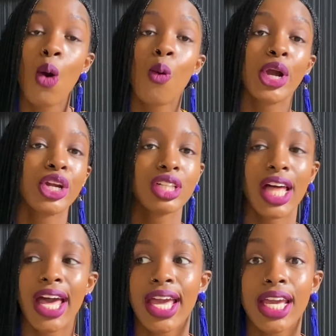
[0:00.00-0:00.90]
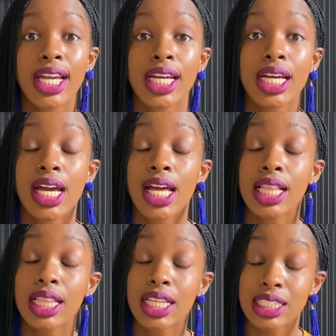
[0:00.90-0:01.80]
Or you're like,
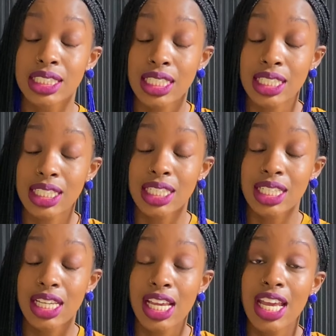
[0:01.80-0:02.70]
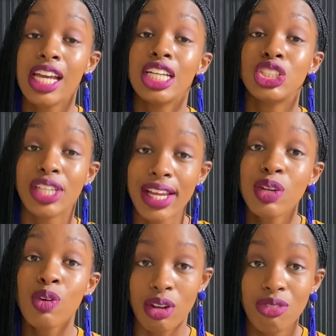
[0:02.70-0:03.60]
listen,
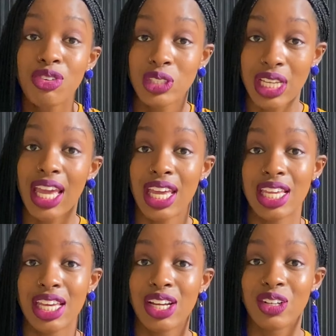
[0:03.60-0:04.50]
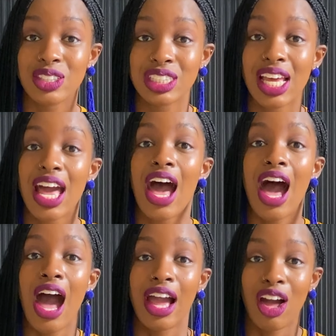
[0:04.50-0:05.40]
January feels like 8 years.
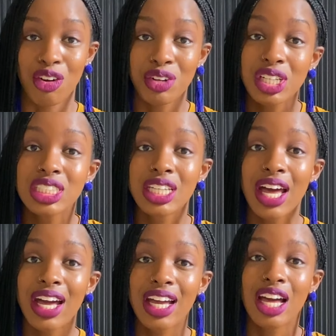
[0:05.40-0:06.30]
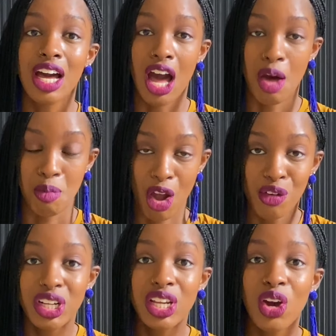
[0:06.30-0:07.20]
I already suck, I'm
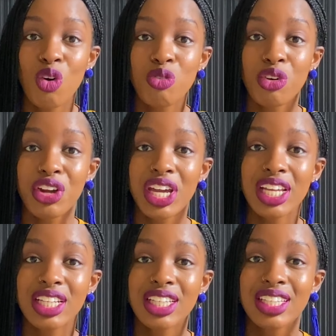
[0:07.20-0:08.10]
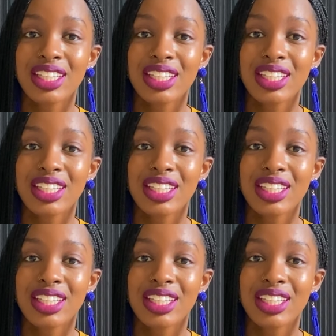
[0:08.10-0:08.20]
already over it.